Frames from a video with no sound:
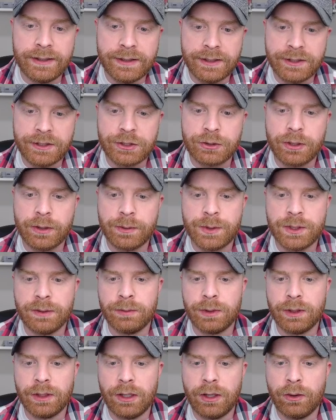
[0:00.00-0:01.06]
the
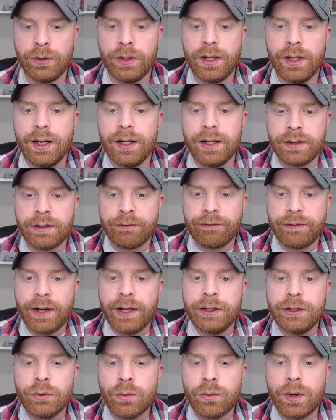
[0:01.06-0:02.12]
description below. The
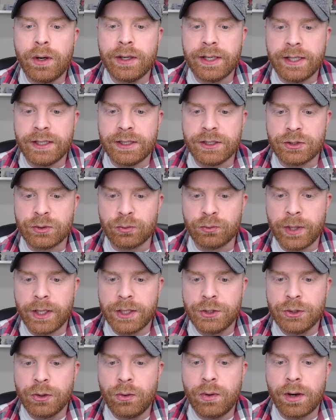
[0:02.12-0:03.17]
file you want is
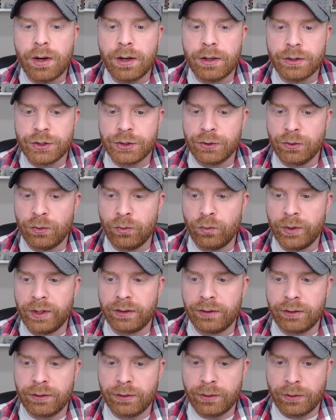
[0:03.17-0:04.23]
RetroArch
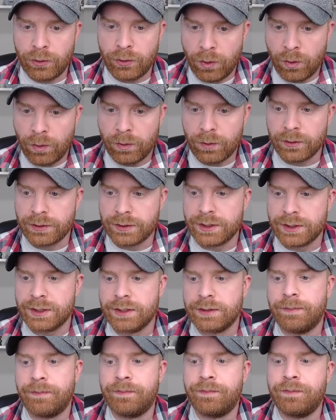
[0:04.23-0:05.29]
with
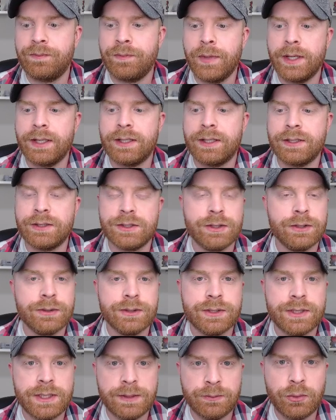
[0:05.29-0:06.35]
cores, and it is
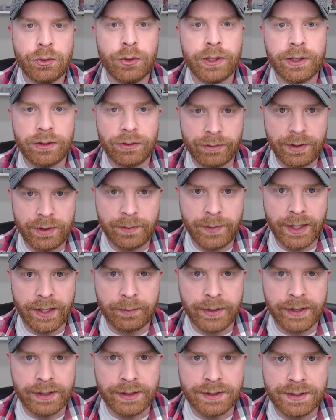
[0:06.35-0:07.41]
13.3
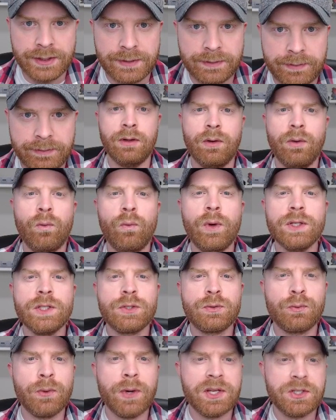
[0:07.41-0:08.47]
megabytes.
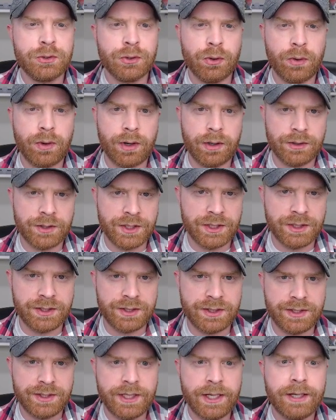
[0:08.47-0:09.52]
Once RetroArch
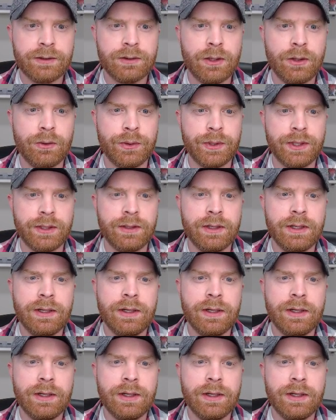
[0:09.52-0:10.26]
is downloaded,